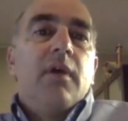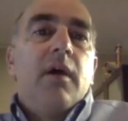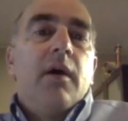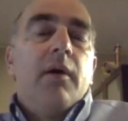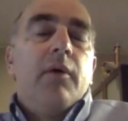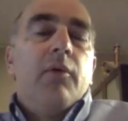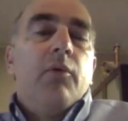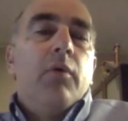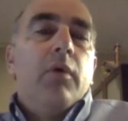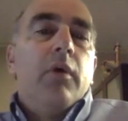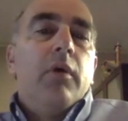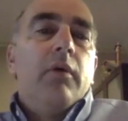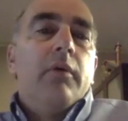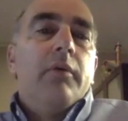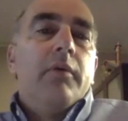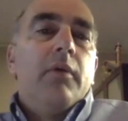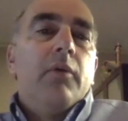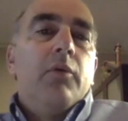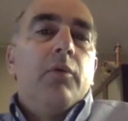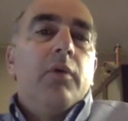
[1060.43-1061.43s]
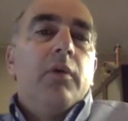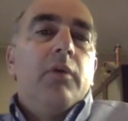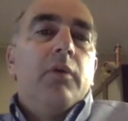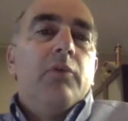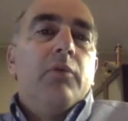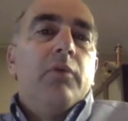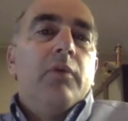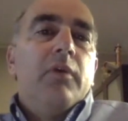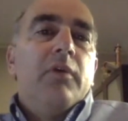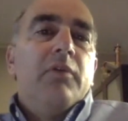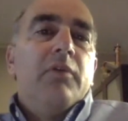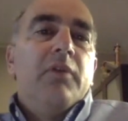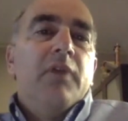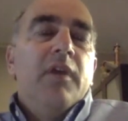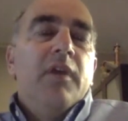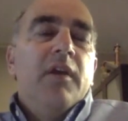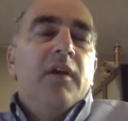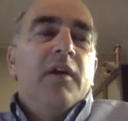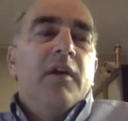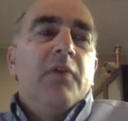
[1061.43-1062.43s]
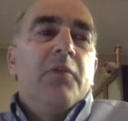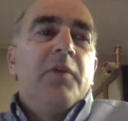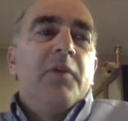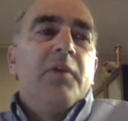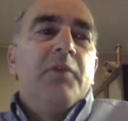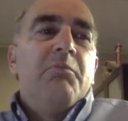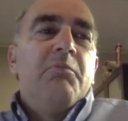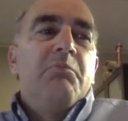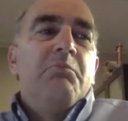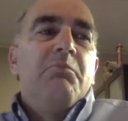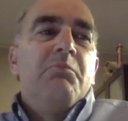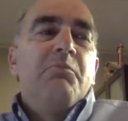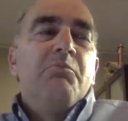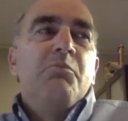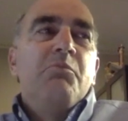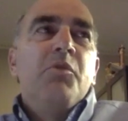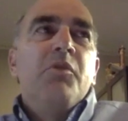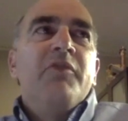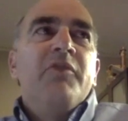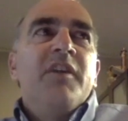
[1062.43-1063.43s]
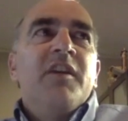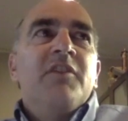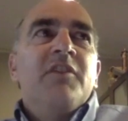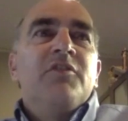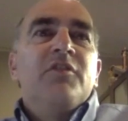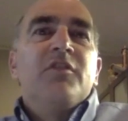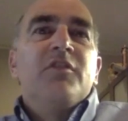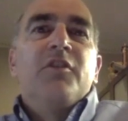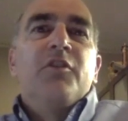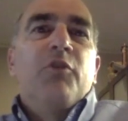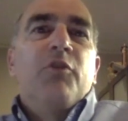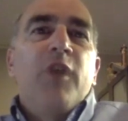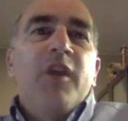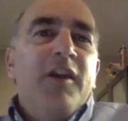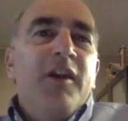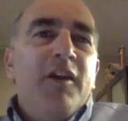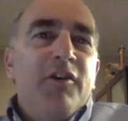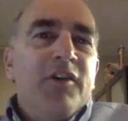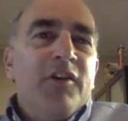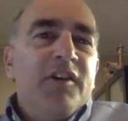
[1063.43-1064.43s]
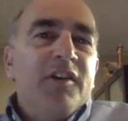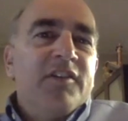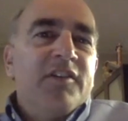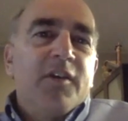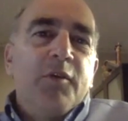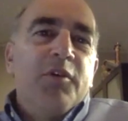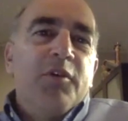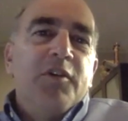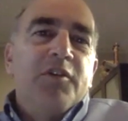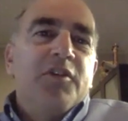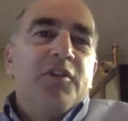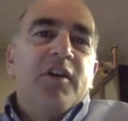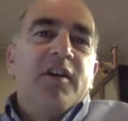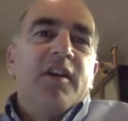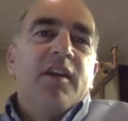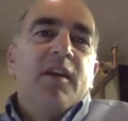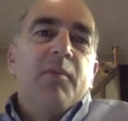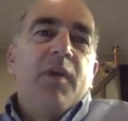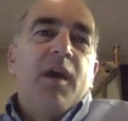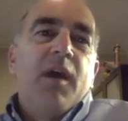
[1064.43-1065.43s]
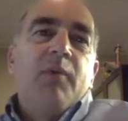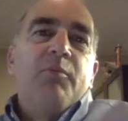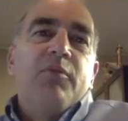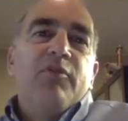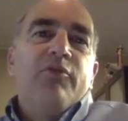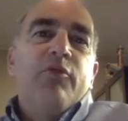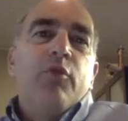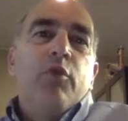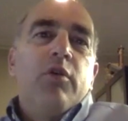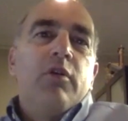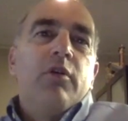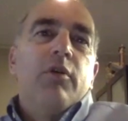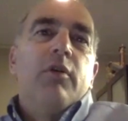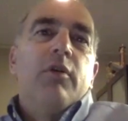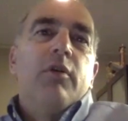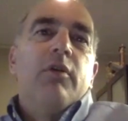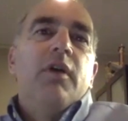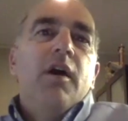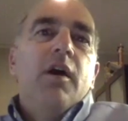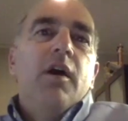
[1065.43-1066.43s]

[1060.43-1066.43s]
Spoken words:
What are we moving into the gray areas that we were talking about before, or